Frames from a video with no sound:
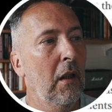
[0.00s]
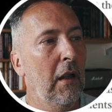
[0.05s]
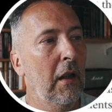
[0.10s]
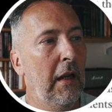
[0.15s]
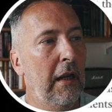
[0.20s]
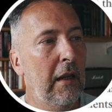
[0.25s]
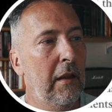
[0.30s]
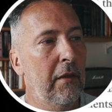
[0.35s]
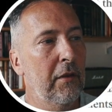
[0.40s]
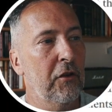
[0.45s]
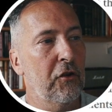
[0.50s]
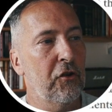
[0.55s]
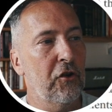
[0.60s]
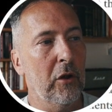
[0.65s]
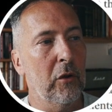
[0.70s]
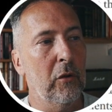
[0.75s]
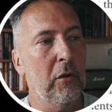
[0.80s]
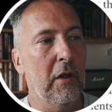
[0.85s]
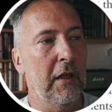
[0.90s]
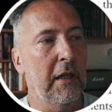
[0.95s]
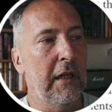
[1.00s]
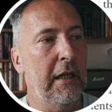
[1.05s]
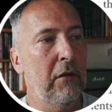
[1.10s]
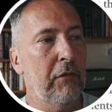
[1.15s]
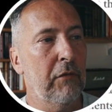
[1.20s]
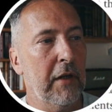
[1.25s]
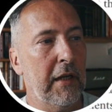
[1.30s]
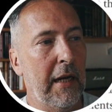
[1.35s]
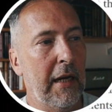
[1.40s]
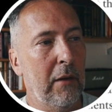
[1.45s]
In the joke, Lee
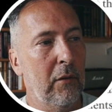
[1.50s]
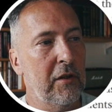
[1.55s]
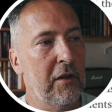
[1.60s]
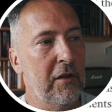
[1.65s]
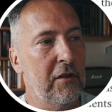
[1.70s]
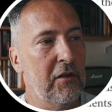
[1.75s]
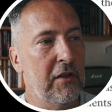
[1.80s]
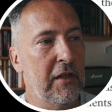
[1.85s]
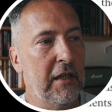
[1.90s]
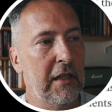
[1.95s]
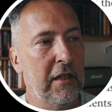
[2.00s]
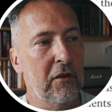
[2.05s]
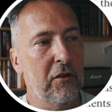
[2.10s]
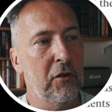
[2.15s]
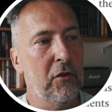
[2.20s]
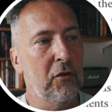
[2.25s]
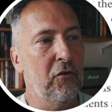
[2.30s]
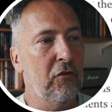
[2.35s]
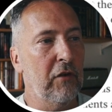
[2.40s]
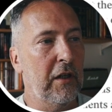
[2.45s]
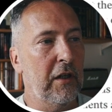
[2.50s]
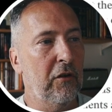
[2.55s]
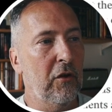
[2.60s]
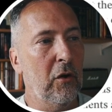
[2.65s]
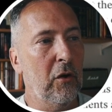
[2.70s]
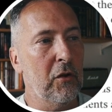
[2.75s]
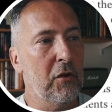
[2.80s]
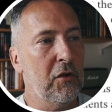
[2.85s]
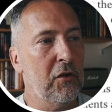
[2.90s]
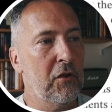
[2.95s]
recounted seeing two stray
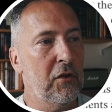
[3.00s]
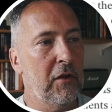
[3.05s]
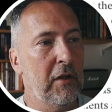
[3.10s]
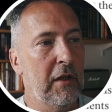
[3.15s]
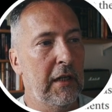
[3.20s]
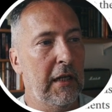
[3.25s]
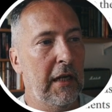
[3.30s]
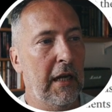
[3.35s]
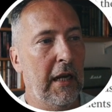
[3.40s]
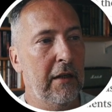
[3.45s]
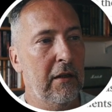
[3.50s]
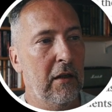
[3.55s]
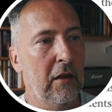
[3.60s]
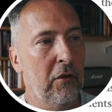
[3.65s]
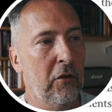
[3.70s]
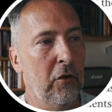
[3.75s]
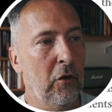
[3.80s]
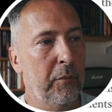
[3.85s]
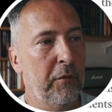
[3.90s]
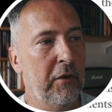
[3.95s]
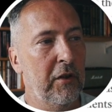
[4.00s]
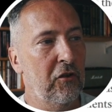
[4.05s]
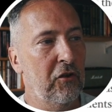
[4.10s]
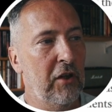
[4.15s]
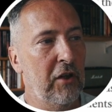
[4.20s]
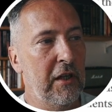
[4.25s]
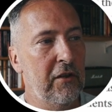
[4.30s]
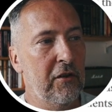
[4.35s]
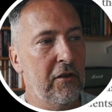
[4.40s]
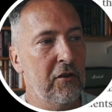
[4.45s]
dogs. He had adopted
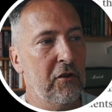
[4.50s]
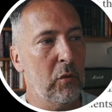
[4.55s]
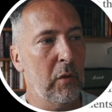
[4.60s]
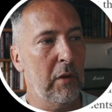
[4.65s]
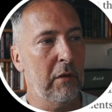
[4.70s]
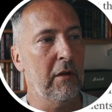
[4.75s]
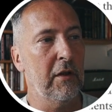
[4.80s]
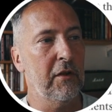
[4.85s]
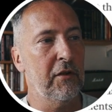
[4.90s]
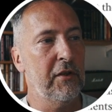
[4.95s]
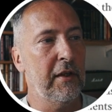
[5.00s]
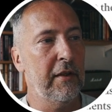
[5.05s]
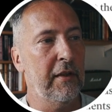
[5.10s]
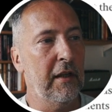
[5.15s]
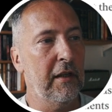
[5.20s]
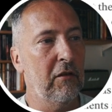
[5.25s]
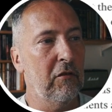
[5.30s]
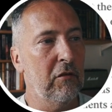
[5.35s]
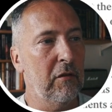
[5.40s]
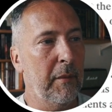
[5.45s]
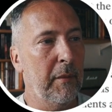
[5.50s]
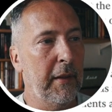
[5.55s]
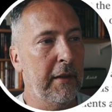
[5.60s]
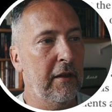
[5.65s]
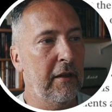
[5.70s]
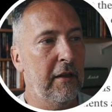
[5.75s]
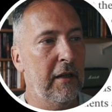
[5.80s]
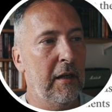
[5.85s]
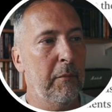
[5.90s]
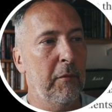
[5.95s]
Chase a squirrel and said that it
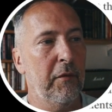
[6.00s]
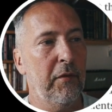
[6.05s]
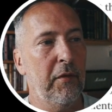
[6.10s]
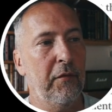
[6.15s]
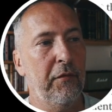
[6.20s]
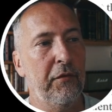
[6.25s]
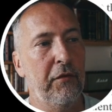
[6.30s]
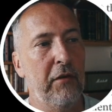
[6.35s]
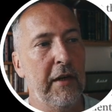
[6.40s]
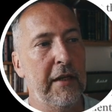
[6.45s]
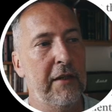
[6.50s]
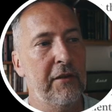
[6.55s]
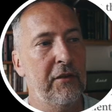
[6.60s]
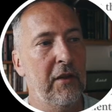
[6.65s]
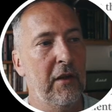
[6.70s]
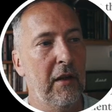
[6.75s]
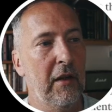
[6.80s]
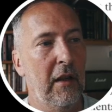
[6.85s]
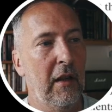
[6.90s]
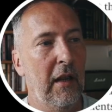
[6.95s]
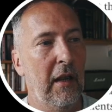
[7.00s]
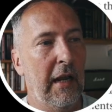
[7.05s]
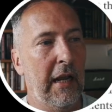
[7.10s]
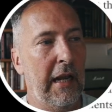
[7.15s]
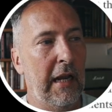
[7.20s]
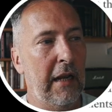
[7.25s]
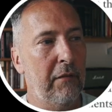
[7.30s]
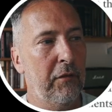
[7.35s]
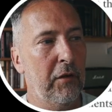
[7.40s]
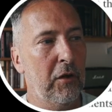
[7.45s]
reminded him of the phrase,
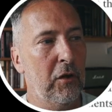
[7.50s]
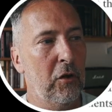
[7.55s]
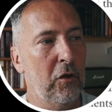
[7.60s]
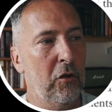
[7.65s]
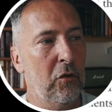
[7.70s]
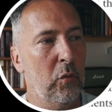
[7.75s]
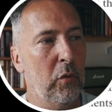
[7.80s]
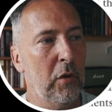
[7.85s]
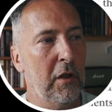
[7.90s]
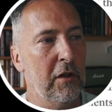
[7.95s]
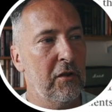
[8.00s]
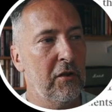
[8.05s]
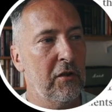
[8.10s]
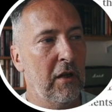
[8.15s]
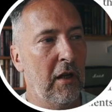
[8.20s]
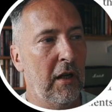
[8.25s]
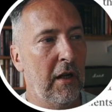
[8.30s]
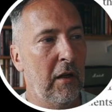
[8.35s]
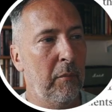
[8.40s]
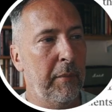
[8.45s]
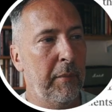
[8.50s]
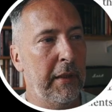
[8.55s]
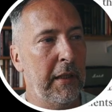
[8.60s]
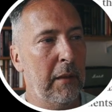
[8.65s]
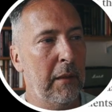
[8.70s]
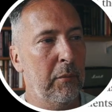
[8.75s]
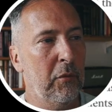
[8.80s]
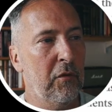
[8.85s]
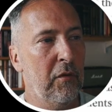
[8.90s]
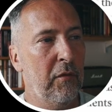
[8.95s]
have a good work style, be
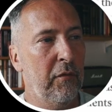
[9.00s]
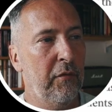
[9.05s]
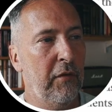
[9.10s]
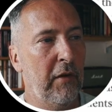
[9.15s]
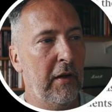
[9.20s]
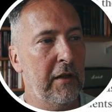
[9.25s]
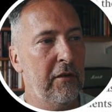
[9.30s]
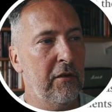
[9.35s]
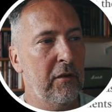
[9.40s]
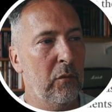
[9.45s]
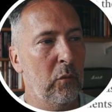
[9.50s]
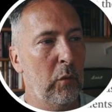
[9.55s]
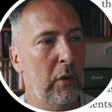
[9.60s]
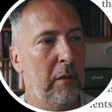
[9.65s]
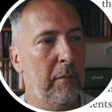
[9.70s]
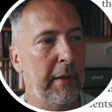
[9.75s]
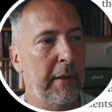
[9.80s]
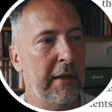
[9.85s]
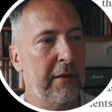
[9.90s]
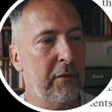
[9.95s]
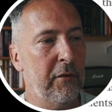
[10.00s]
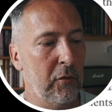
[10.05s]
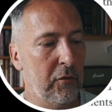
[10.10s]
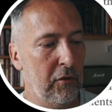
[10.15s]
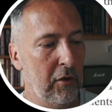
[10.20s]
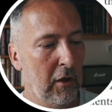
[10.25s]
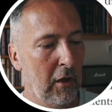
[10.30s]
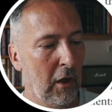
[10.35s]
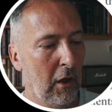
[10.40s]
able to fight and win battles.